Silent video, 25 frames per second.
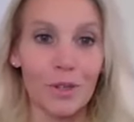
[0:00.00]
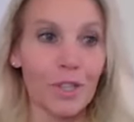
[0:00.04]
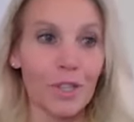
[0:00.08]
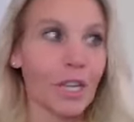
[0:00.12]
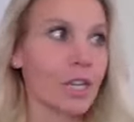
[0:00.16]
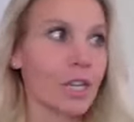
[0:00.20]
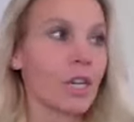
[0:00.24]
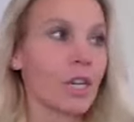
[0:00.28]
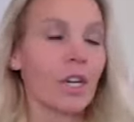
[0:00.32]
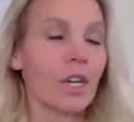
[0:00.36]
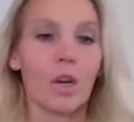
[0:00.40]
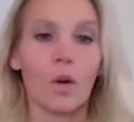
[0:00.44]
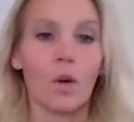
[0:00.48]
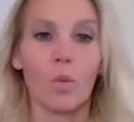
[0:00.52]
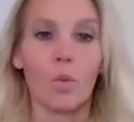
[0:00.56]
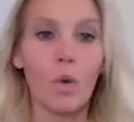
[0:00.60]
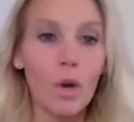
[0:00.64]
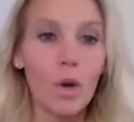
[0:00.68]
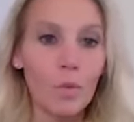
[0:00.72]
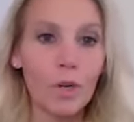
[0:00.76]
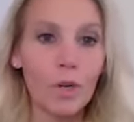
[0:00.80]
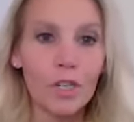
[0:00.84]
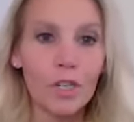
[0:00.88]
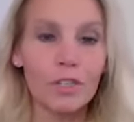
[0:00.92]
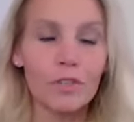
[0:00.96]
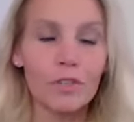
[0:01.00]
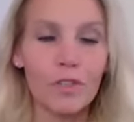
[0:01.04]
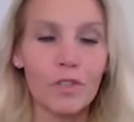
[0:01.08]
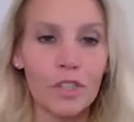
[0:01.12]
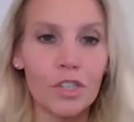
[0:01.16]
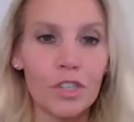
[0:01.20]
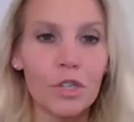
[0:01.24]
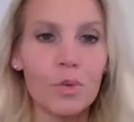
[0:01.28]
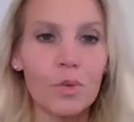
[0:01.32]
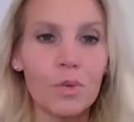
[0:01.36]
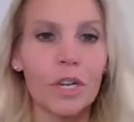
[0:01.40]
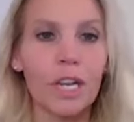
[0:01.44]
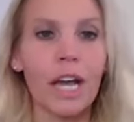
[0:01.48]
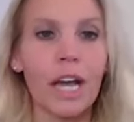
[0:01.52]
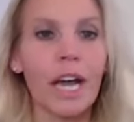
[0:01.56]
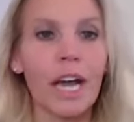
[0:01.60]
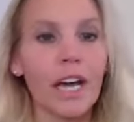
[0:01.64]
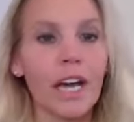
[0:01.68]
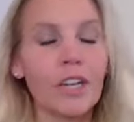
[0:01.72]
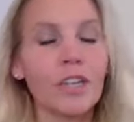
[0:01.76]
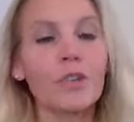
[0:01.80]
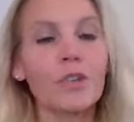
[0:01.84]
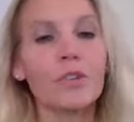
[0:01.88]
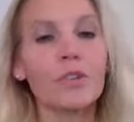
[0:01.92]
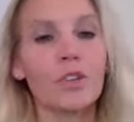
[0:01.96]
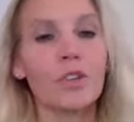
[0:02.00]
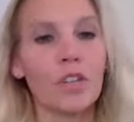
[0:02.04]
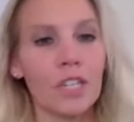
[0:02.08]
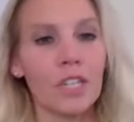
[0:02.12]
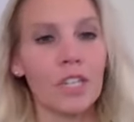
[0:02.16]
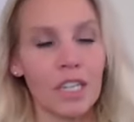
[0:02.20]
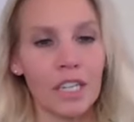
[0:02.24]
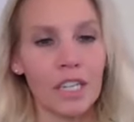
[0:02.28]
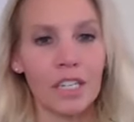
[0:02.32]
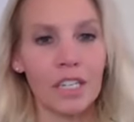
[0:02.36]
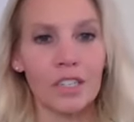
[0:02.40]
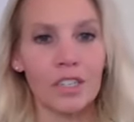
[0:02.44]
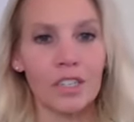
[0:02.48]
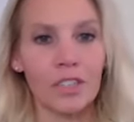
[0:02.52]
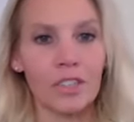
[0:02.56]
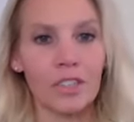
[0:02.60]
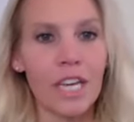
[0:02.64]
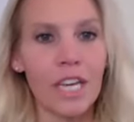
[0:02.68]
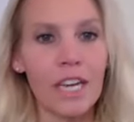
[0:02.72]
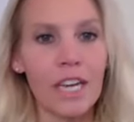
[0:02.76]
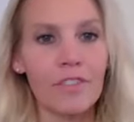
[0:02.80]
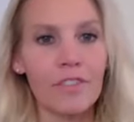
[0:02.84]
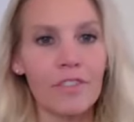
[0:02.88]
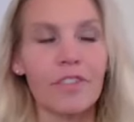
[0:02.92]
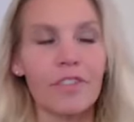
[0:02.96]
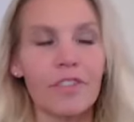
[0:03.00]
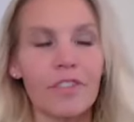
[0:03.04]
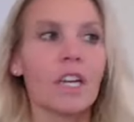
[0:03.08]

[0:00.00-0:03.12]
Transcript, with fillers: Like what works for you and how do you create that in your life?